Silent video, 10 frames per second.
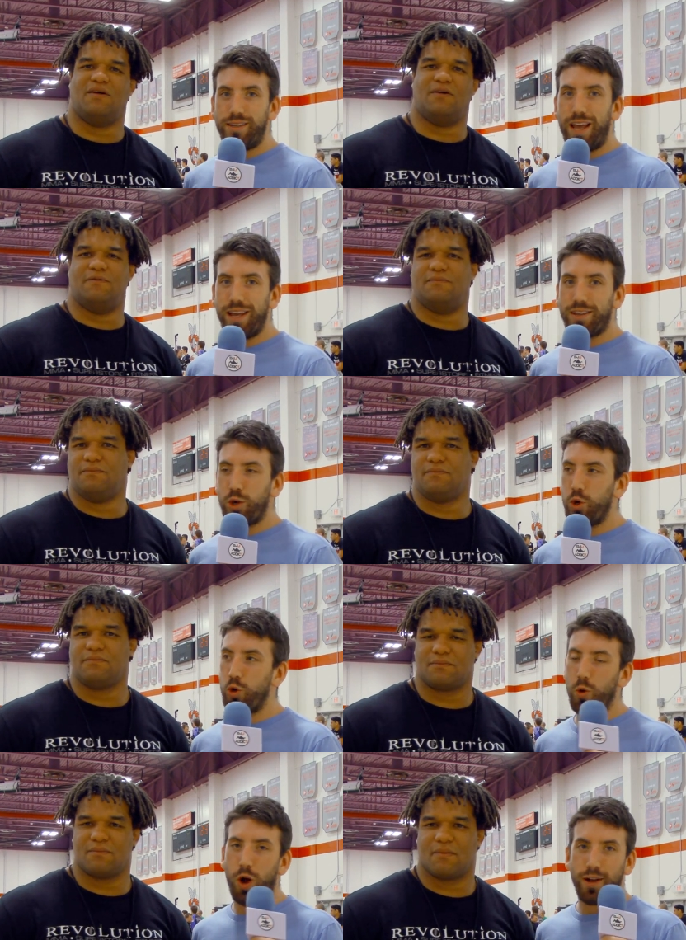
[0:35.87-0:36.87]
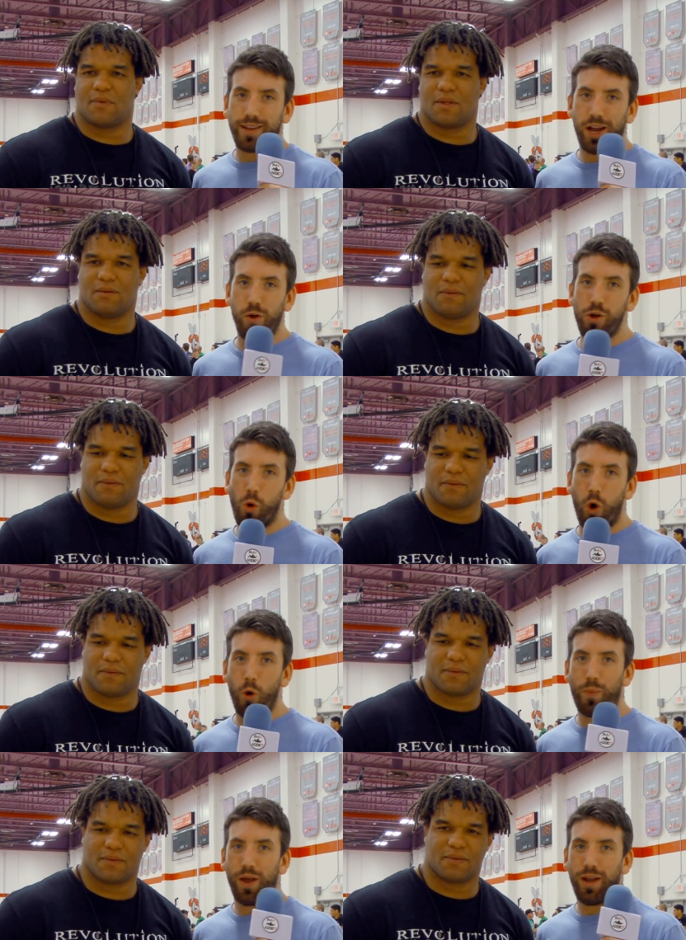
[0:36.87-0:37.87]
Speaker 1: Day two, Ontario
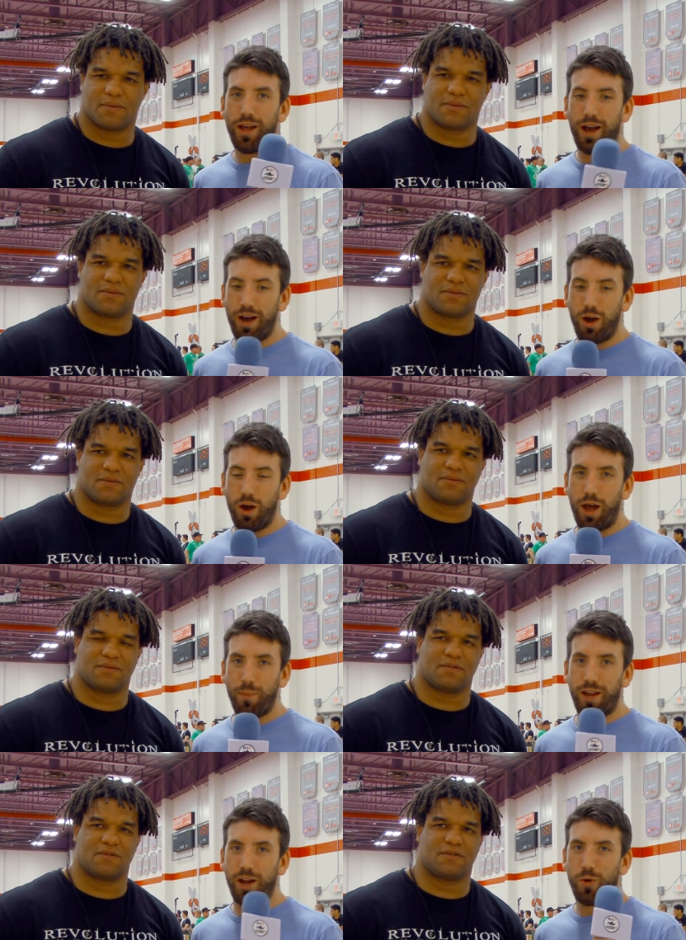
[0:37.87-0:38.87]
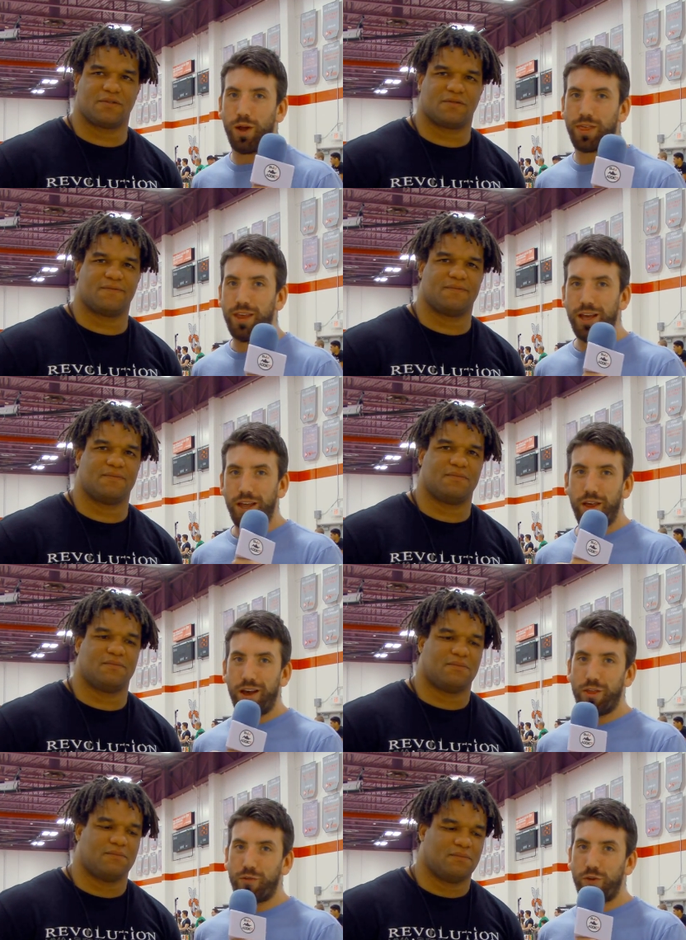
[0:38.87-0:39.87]
Open. Uh, I'm here with
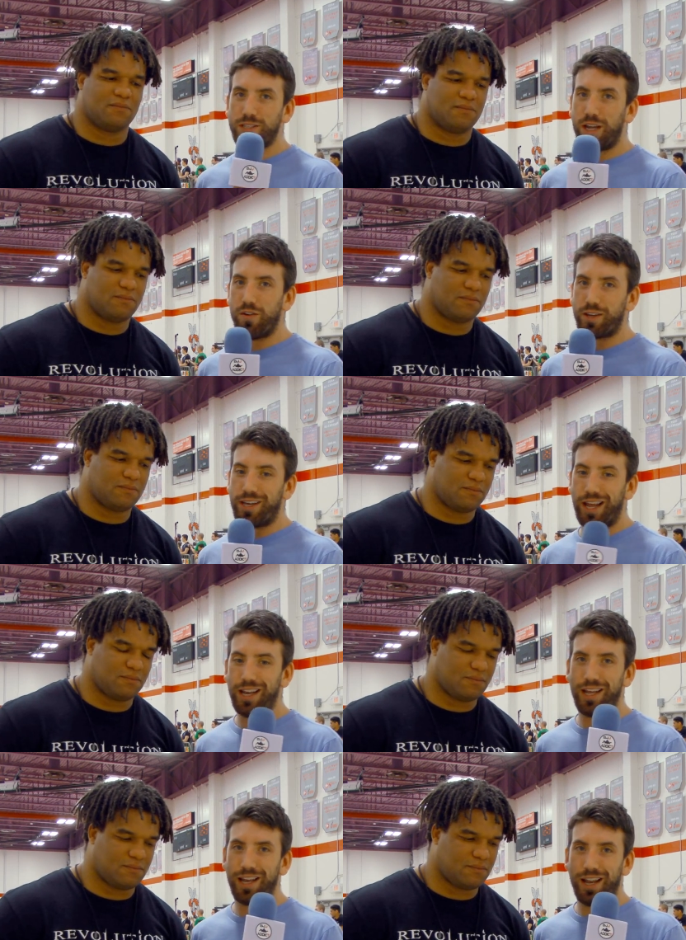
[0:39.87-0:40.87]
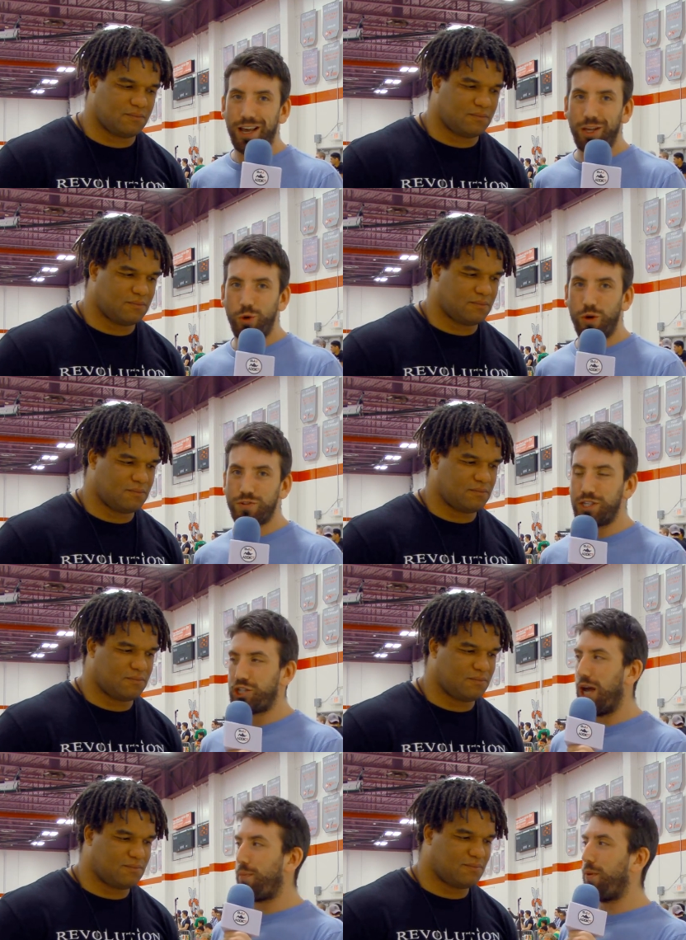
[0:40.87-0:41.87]
the, the first ever Canadian UFC
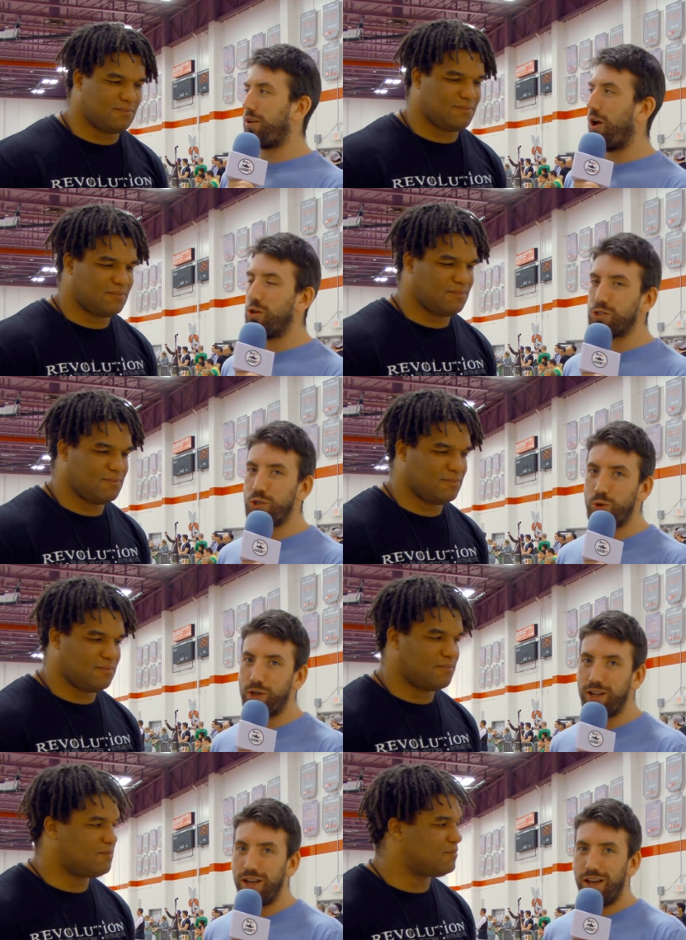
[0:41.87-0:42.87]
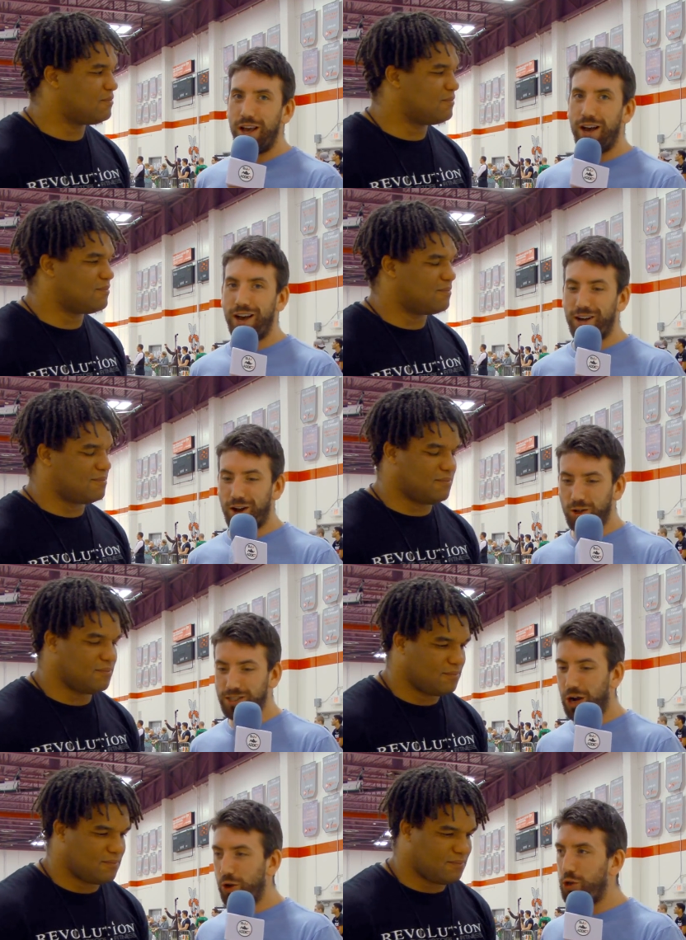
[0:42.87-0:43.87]
champion, Carlos Newton. Uh,
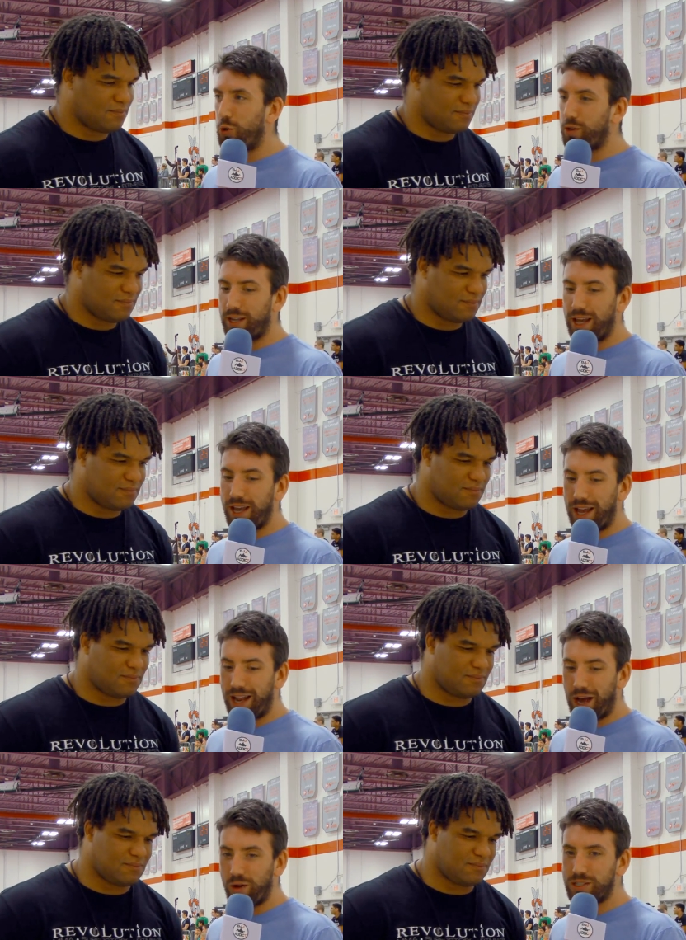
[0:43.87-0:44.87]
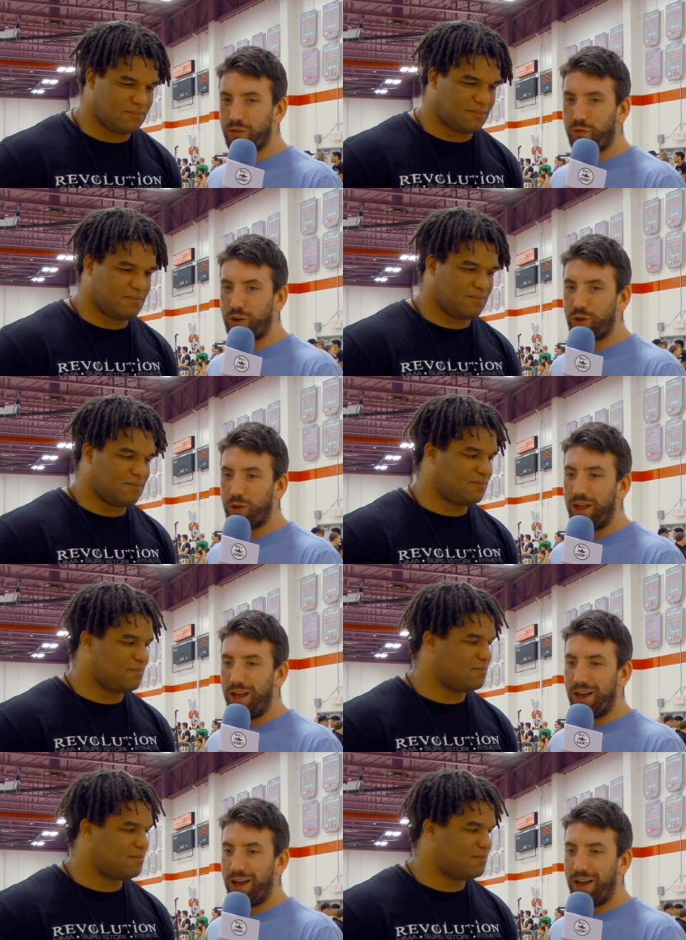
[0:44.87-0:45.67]
Carlos, how are you doing today, and how does it feel